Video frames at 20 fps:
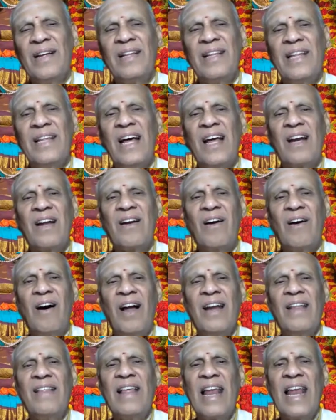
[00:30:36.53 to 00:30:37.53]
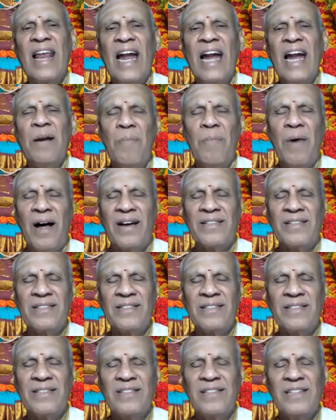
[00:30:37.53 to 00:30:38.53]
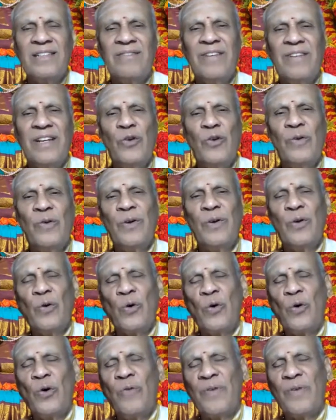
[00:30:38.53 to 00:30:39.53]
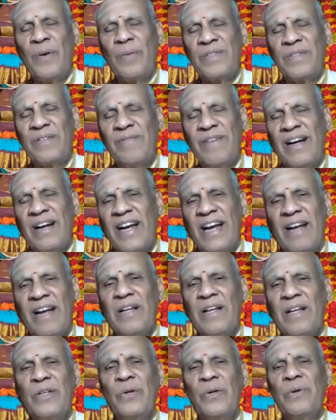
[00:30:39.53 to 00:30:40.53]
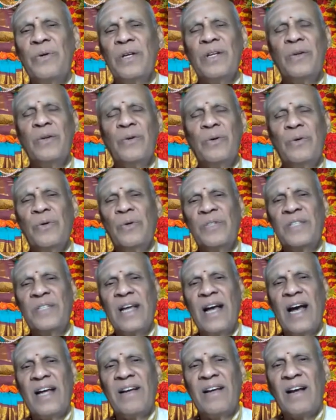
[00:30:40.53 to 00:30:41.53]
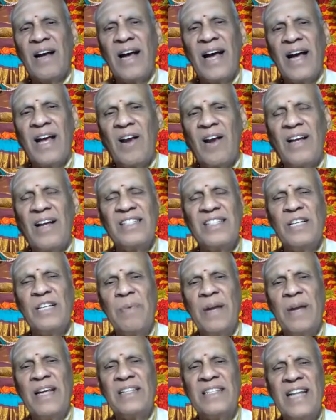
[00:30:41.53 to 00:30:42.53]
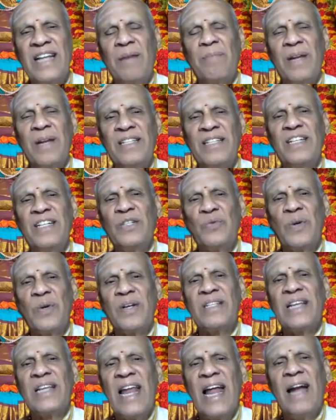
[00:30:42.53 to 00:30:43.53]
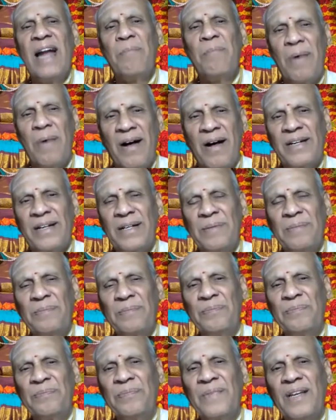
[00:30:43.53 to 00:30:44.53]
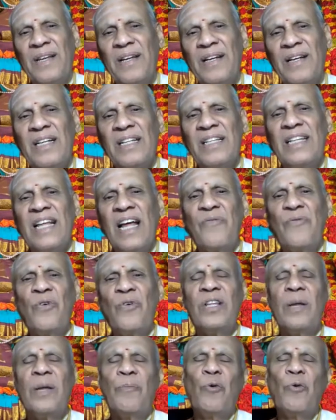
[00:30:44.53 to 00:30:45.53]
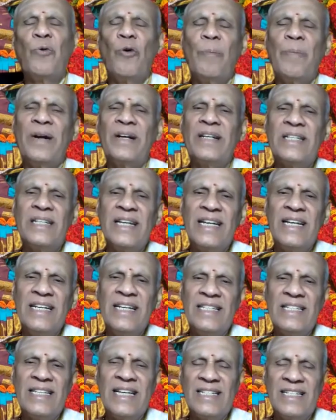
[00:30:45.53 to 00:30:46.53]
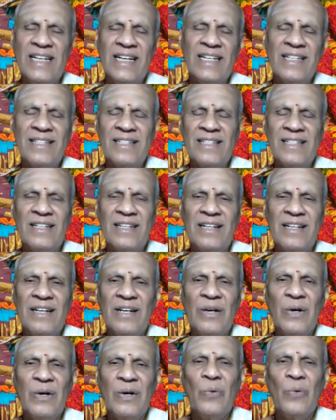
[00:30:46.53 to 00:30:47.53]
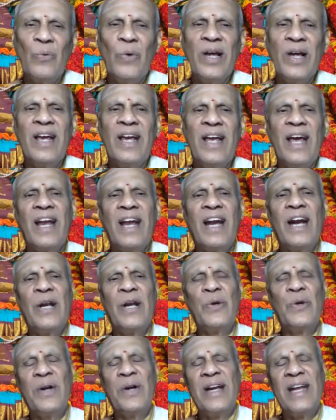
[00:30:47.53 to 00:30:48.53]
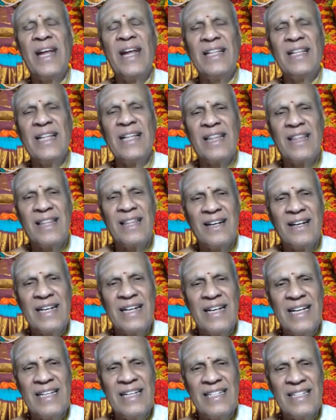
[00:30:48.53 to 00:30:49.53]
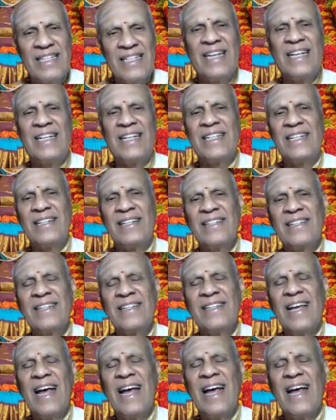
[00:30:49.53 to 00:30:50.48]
They are called the landmarks. When you go from somewhere, right, you say, I cross this place, that place. This one is a landmark. Therefore, the Purvapakshi, he suggests, why cannot you take the 13 stations